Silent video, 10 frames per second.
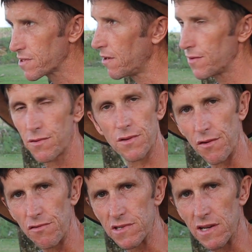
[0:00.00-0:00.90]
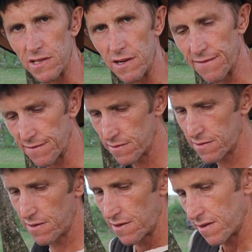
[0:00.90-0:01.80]
don't use that stuff.
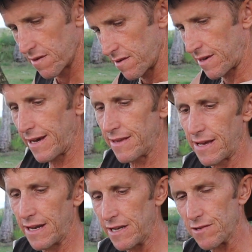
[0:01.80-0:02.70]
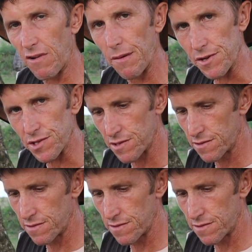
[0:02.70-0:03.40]
Okay, that is rubbish.